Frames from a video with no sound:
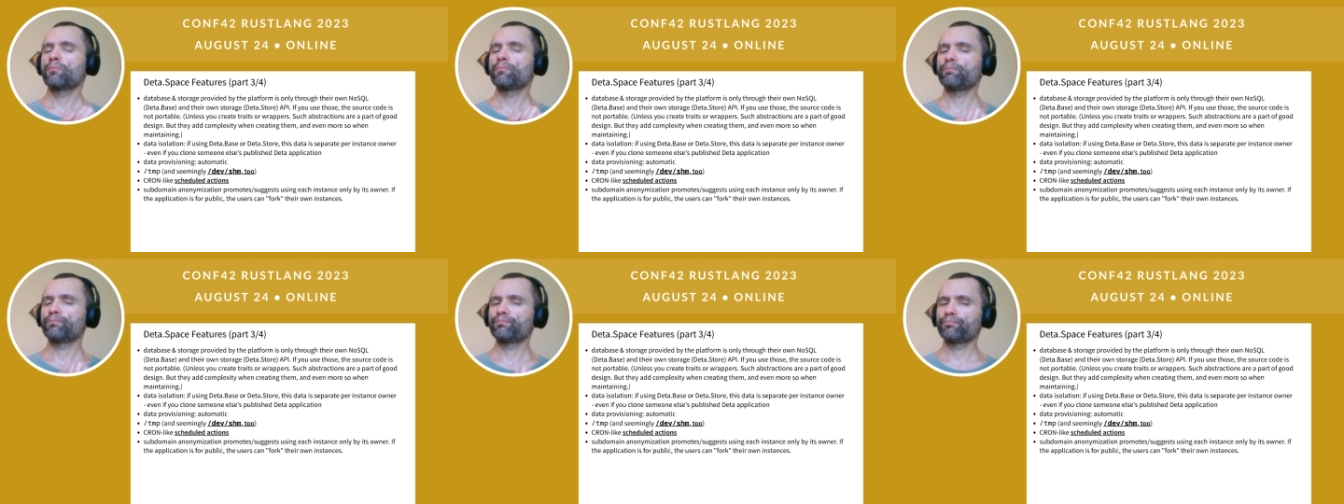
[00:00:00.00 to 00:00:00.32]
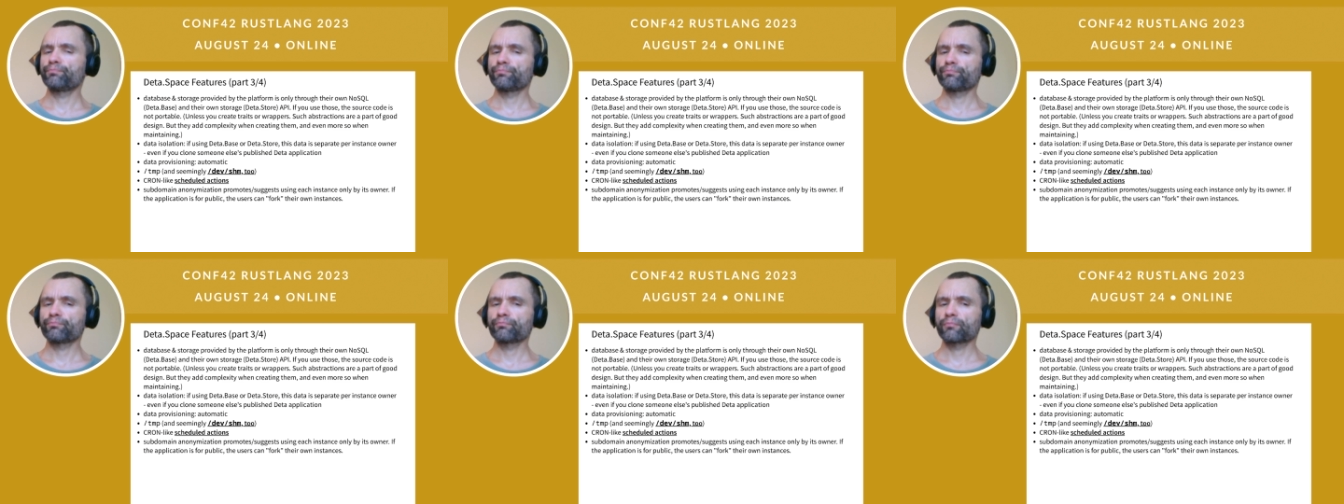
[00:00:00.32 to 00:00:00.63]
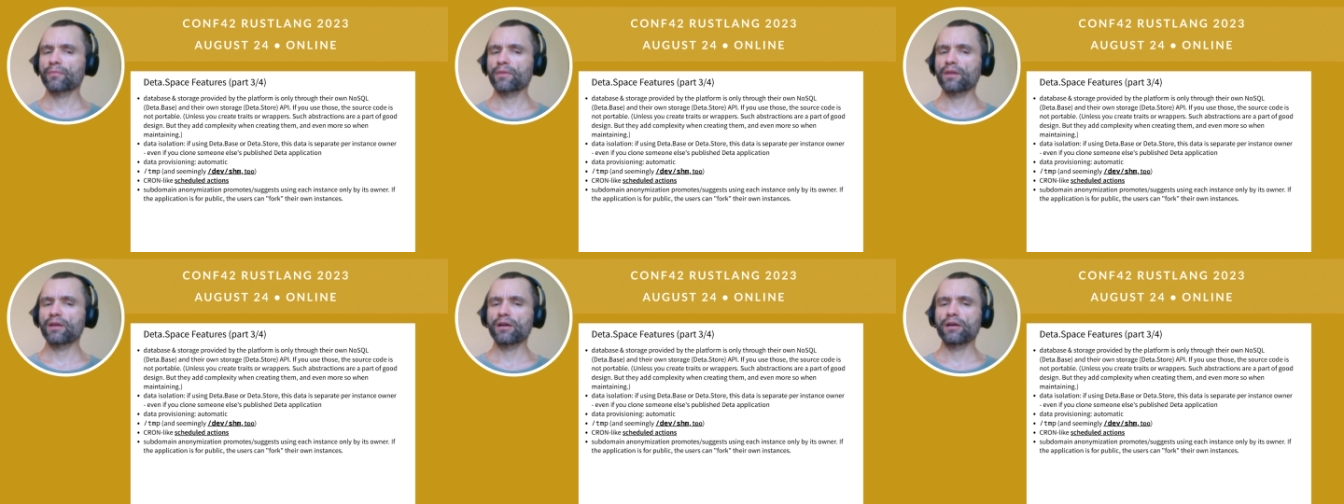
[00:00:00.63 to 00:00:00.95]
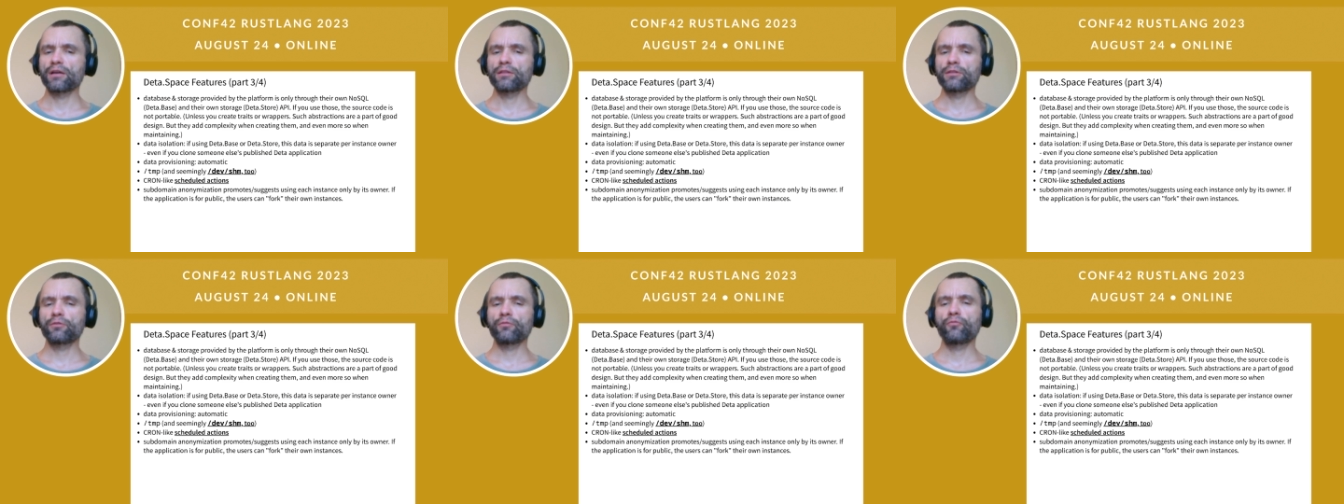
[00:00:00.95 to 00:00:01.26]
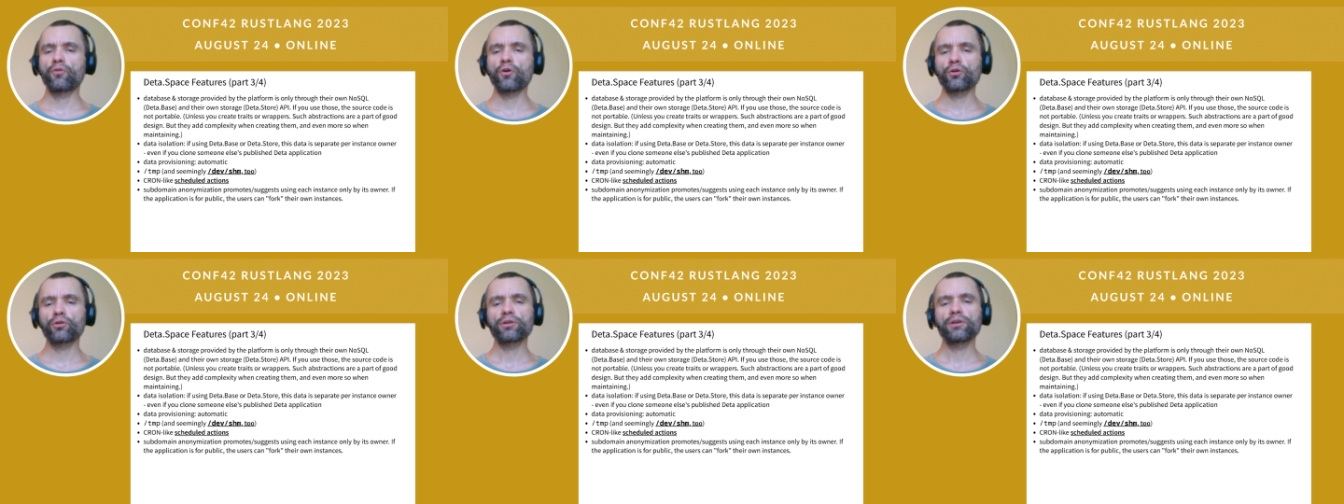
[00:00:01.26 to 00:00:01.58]
Mm. And the
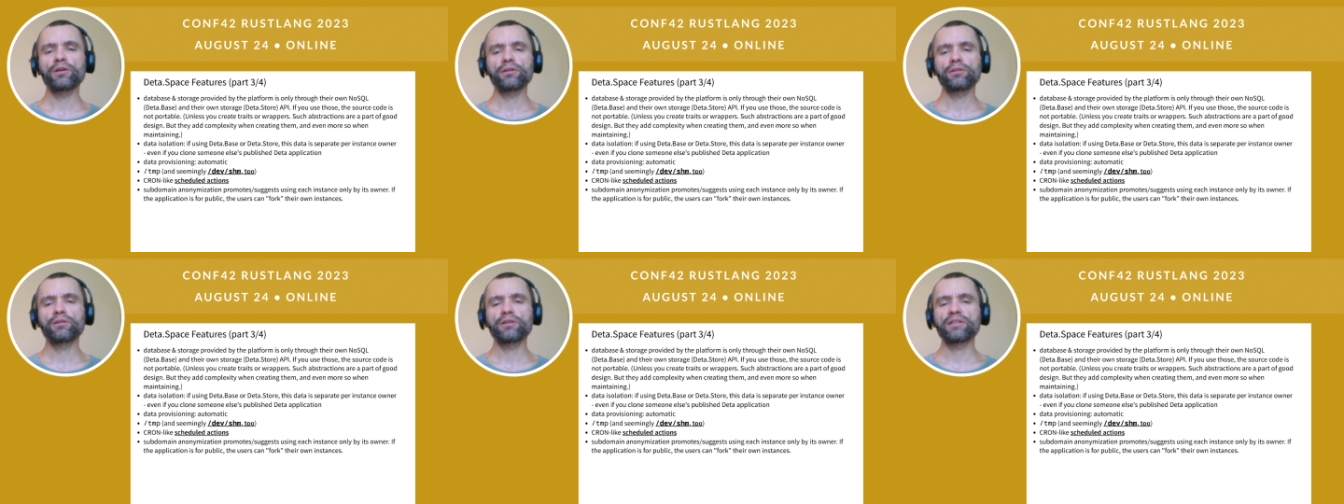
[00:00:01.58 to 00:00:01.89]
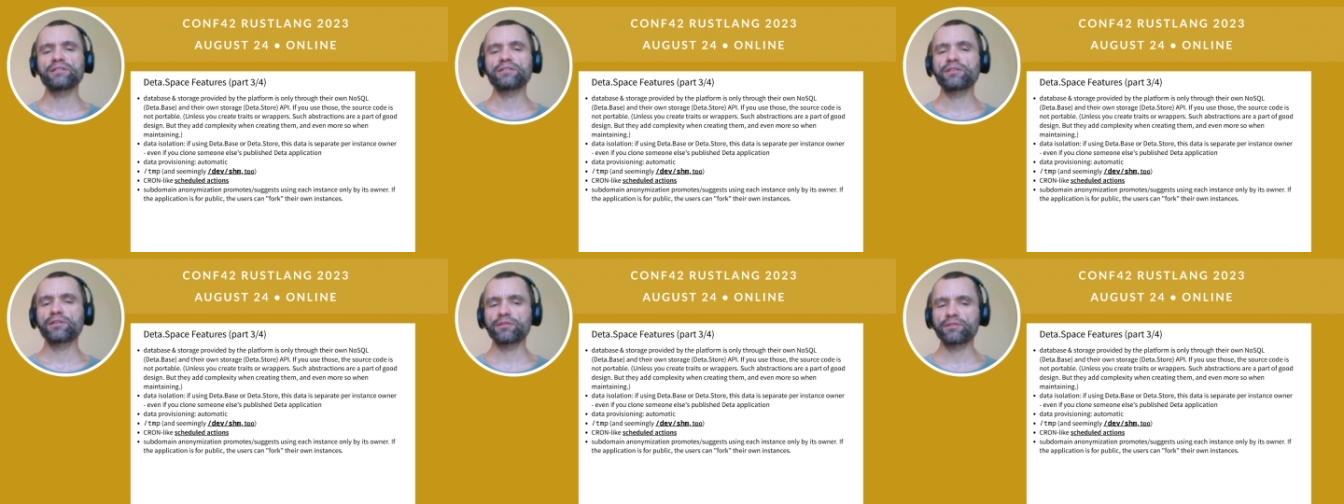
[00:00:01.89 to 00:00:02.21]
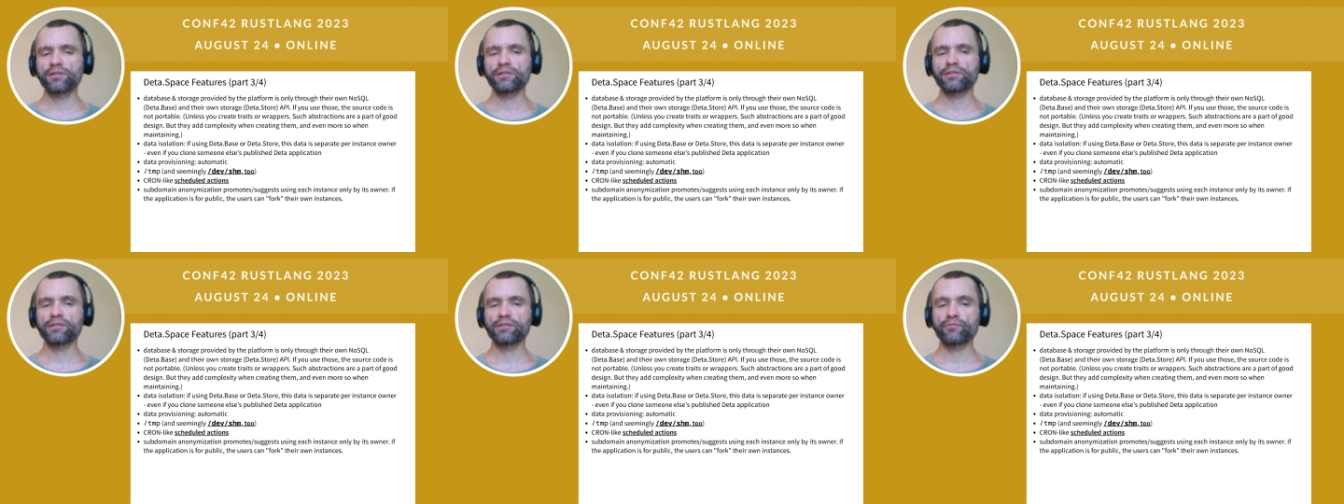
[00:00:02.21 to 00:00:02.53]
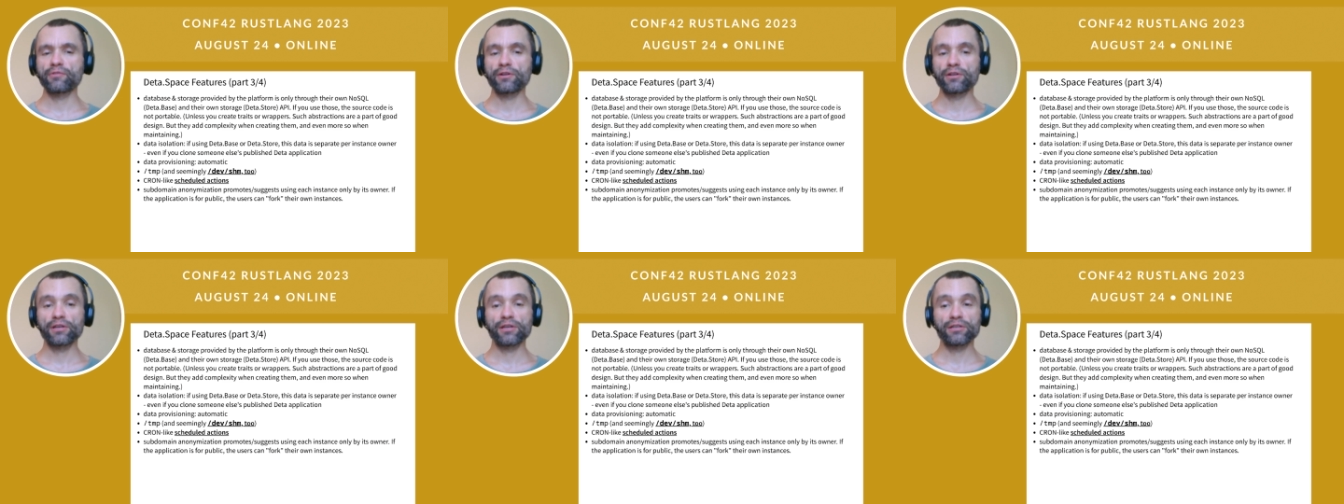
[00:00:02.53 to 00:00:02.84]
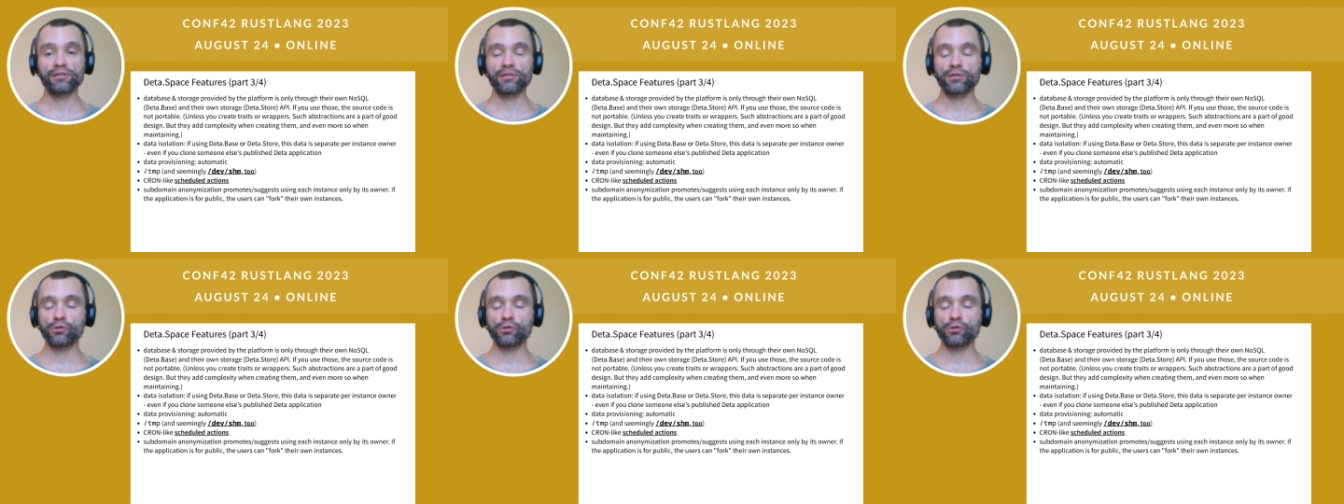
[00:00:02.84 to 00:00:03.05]
forking instances is very easy.